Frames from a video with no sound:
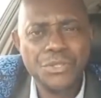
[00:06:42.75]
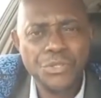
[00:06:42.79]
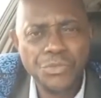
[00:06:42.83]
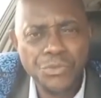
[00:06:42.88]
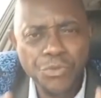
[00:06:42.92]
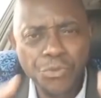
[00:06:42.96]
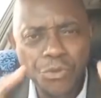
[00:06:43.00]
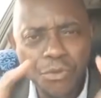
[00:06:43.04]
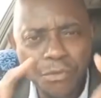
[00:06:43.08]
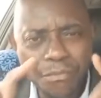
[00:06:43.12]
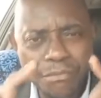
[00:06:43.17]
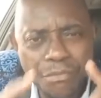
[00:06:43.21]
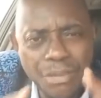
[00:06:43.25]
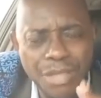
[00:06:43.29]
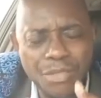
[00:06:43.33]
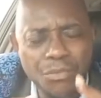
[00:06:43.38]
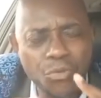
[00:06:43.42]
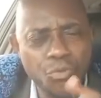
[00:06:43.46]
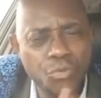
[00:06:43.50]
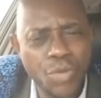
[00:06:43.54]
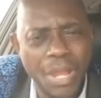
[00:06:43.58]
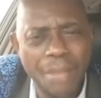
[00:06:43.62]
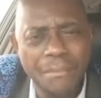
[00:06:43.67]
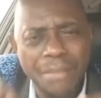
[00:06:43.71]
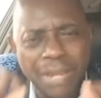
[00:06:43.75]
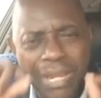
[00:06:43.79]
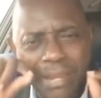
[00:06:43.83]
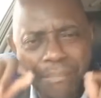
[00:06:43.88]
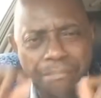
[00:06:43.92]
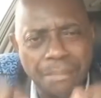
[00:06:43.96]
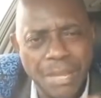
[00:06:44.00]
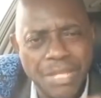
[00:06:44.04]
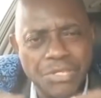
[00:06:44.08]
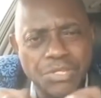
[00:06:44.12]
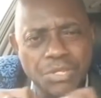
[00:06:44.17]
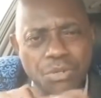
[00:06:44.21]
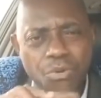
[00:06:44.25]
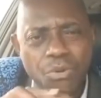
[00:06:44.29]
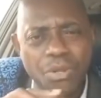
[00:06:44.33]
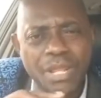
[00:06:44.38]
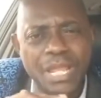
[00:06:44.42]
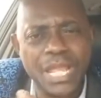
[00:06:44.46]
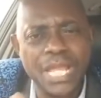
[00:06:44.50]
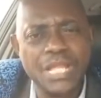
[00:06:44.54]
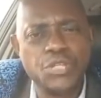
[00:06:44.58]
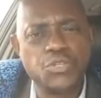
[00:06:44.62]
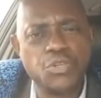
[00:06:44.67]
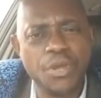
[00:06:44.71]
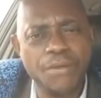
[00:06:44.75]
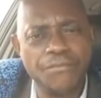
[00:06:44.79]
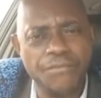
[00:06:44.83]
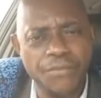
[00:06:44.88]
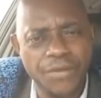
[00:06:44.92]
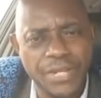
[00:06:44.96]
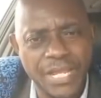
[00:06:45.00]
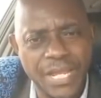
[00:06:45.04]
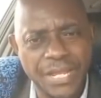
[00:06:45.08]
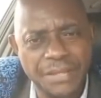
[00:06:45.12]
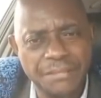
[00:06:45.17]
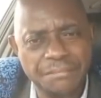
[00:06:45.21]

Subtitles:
know how many persons will get job for that?